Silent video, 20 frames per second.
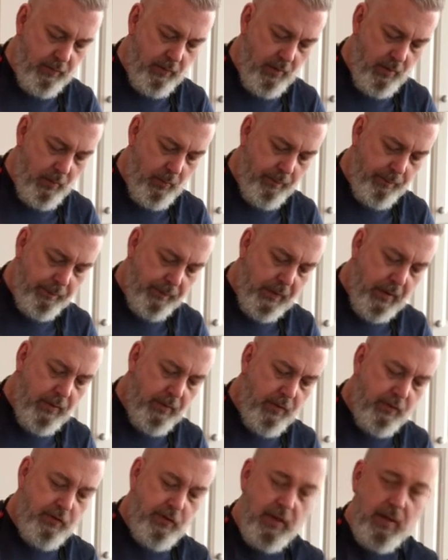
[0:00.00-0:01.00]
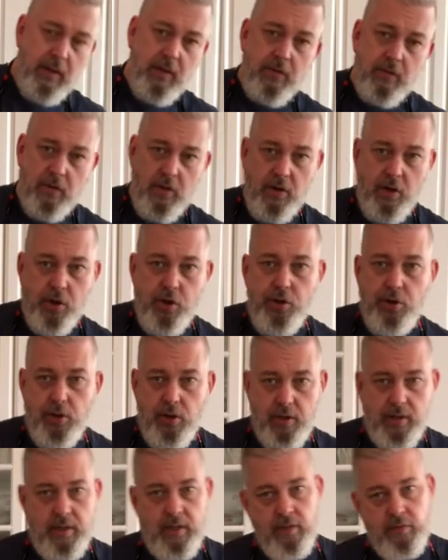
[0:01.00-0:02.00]
So the chicken is gonna
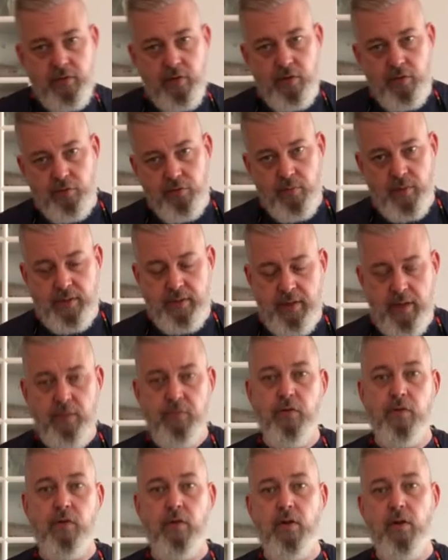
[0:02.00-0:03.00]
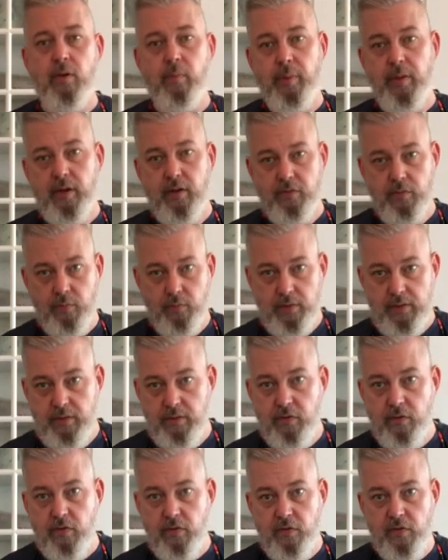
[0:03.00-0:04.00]
cook and it's gonna shrink down just a little bit as it
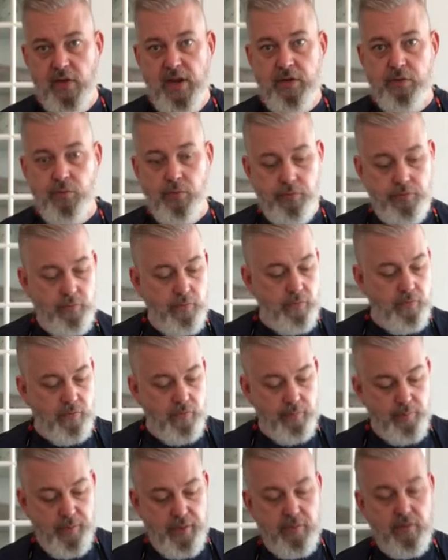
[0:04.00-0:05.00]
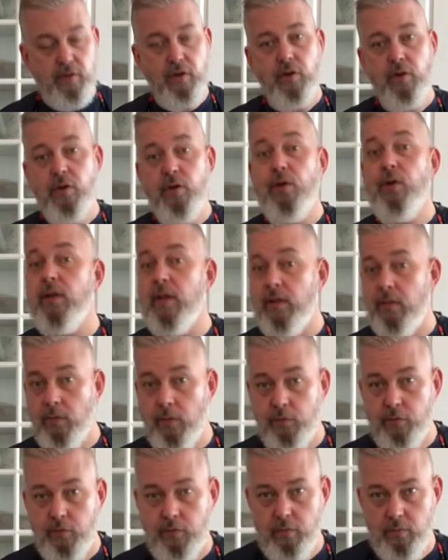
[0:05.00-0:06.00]
releases its natural juices, but it's gonna cook in
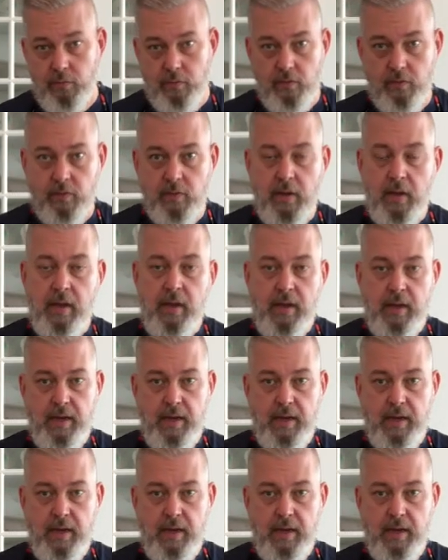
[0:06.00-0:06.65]
those juices.